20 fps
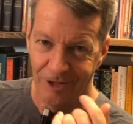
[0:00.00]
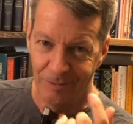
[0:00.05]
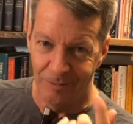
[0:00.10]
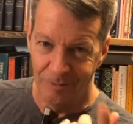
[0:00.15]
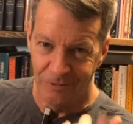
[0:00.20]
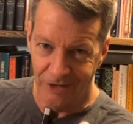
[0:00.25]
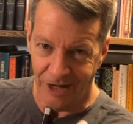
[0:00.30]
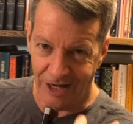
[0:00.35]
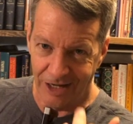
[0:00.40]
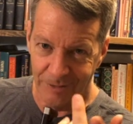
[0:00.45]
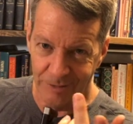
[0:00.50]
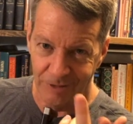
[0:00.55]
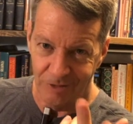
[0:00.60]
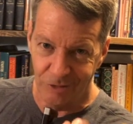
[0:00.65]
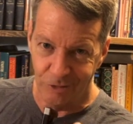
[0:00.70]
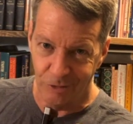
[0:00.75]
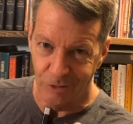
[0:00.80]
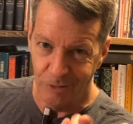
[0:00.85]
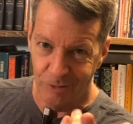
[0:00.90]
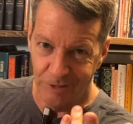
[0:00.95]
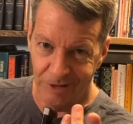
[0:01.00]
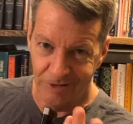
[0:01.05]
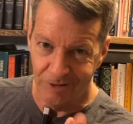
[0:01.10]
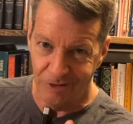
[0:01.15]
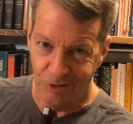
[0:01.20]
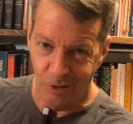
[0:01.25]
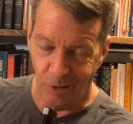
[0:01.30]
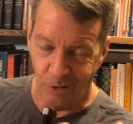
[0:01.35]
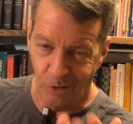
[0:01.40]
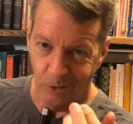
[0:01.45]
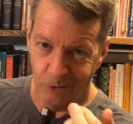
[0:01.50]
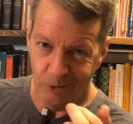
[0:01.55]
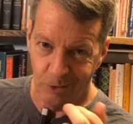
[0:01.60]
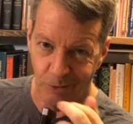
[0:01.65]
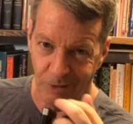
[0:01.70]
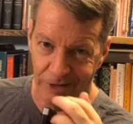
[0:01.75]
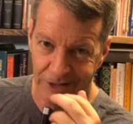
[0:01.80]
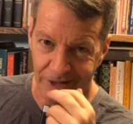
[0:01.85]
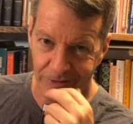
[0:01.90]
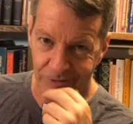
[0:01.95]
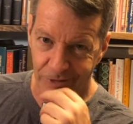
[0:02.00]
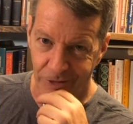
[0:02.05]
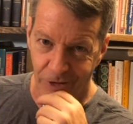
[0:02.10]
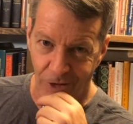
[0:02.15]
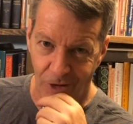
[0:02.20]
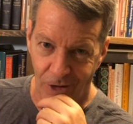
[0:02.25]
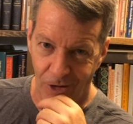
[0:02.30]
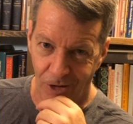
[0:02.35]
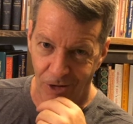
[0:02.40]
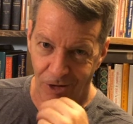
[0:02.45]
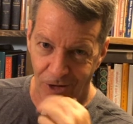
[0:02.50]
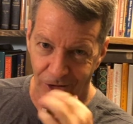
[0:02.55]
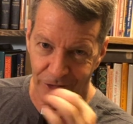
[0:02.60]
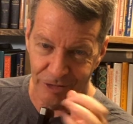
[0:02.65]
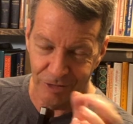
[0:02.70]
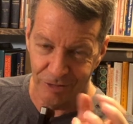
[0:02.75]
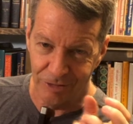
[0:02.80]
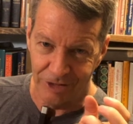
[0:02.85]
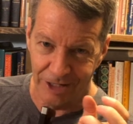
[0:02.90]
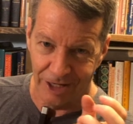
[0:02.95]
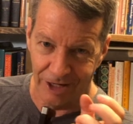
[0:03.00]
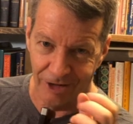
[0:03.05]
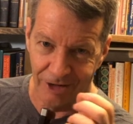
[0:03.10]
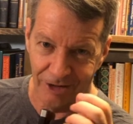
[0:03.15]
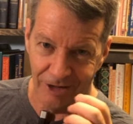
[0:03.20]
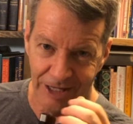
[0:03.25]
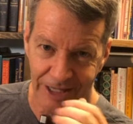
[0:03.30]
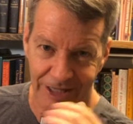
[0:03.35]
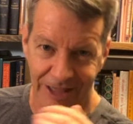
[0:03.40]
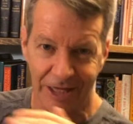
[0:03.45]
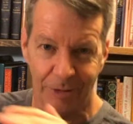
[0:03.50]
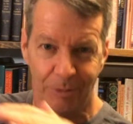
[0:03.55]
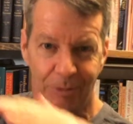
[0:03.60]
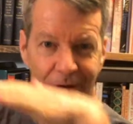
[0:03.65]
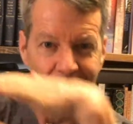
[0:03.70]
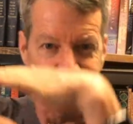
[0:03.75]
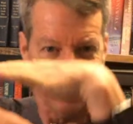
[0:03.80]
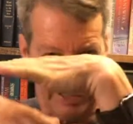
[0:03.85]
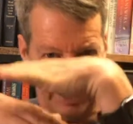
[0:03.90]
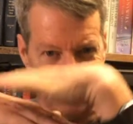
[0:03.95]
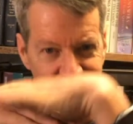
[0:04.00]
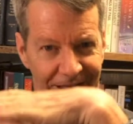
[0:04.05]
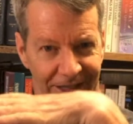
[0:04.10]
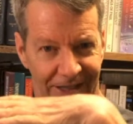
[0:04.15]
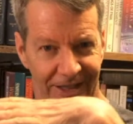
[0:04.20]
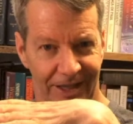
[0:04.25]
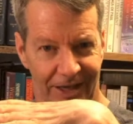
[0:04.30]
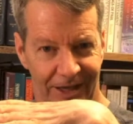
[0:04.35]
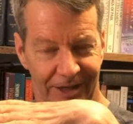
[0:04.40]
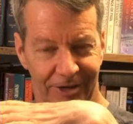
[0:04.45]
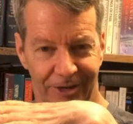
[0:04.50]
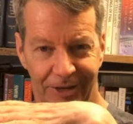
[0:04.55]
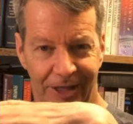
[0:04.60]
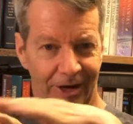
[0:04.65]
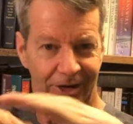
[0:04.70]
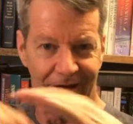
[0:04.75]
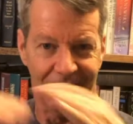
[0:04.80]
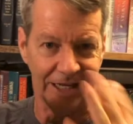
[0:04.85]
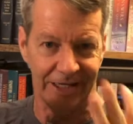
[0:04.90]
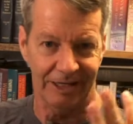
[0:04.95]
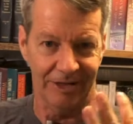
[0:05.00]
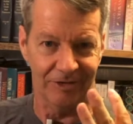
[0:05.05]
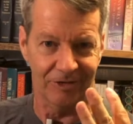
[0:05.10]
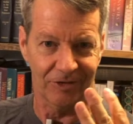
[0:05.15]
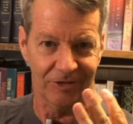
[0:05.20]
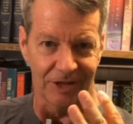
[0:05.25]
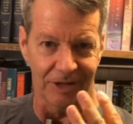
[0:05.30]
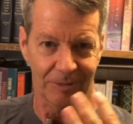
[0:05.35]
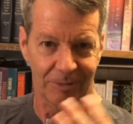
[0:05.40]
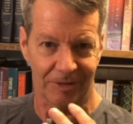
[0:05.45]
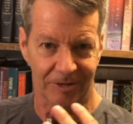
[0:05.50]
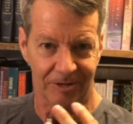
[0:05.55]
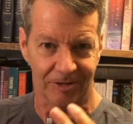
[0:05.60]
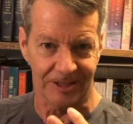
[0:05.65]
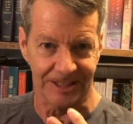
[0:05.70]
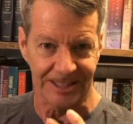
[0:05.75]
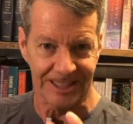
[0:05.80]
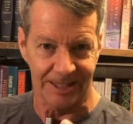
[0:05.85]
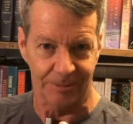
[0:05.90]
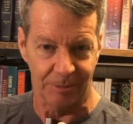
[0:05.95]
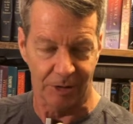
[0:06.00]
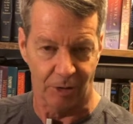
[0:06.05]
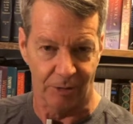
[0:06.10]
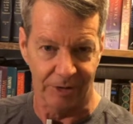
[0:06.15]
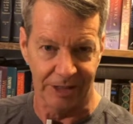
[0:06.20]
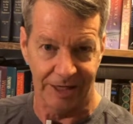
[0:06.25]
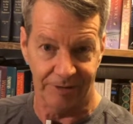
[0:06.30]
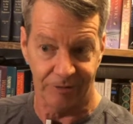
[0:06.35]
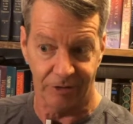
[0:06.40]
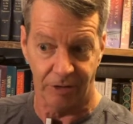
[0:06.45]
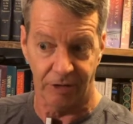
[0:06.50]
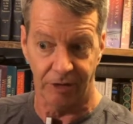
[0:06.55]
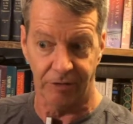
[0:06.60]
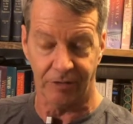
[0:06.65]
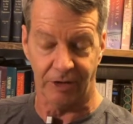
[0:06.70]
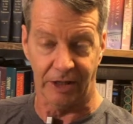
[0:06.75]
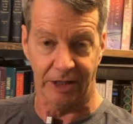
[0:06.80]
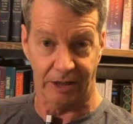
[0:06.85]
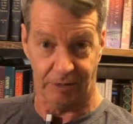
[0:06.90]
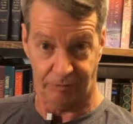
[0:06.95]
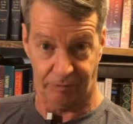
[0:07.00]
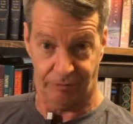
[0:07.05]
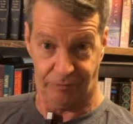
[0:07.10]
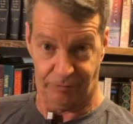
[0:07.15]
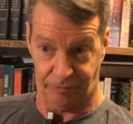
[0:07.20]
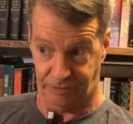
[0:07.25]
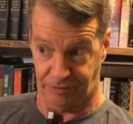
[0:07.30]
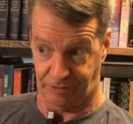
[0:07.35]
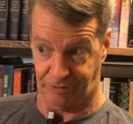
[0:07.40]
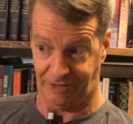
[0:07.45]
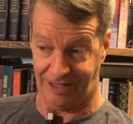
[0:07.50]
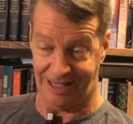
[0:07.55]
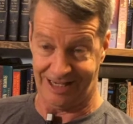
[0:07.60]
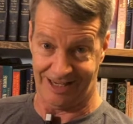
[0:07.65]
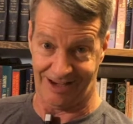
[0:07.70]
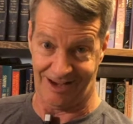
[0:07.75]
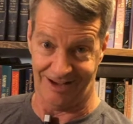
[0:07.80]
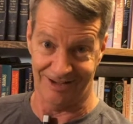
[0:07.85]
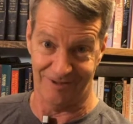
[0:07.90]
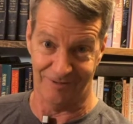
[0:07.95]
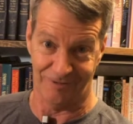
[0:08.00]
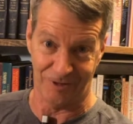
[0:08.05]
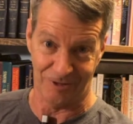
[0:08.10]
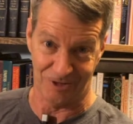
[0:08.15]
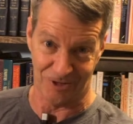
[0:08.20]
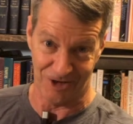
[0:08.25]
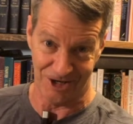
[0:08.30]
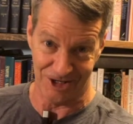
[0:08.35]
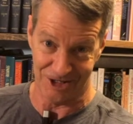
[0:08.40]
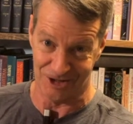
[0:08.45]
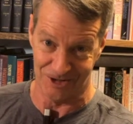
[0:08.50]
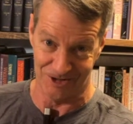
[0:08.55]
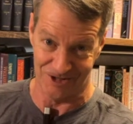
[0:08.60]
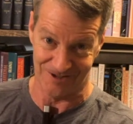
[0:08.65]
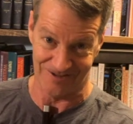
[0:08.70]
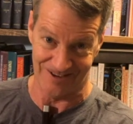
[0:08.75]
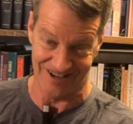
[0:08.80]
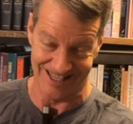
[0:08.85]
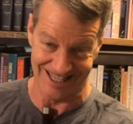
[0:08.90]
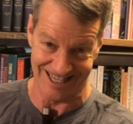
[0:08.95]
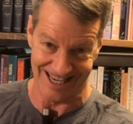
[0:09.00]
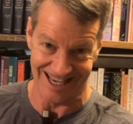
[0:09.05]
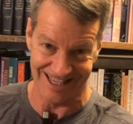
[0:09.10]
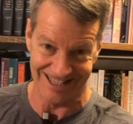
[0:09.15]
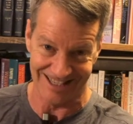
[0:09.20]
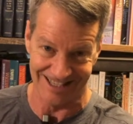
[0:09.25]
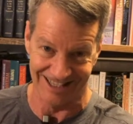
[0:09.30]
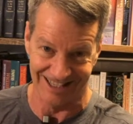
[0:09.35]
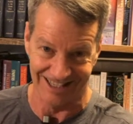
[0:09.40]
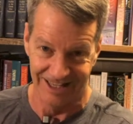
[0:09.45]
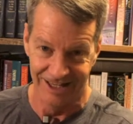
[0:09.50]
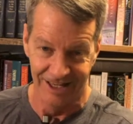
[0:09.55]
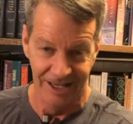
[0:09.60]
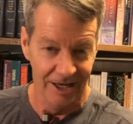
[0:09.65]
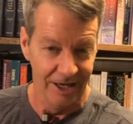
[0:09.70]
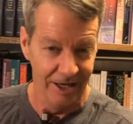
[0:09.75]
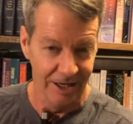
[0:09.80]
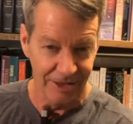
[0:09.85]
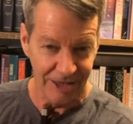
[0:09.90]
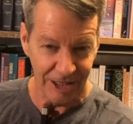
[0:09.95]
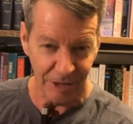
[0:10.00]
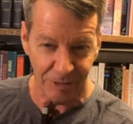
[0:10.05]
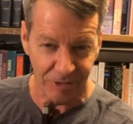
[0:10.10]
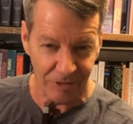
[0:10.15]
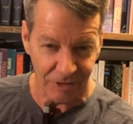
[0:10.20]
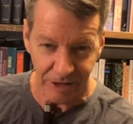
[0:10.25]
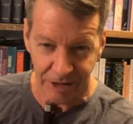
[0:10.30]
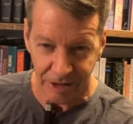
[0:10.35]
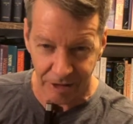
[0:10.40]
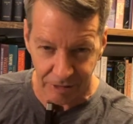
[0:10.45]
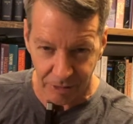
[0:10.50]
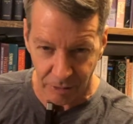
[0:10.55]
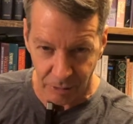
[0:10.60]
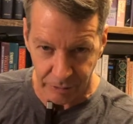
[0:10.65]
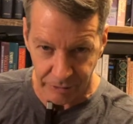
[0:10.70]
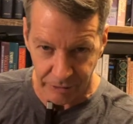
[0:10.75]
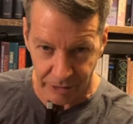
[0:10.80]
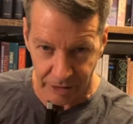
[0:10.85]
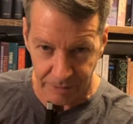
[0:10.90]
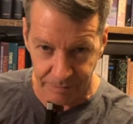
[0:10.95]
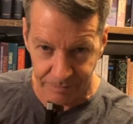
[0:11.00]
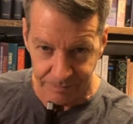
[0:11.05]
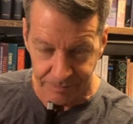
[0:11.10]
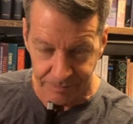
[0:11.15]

diamonds, rubies, gold, or whatever, all through there. And they were hidden under there. And I didn't see them until I kept going after them. It's like, it's like hunting for treasure. It's fantastic. They were sitting there the whole time.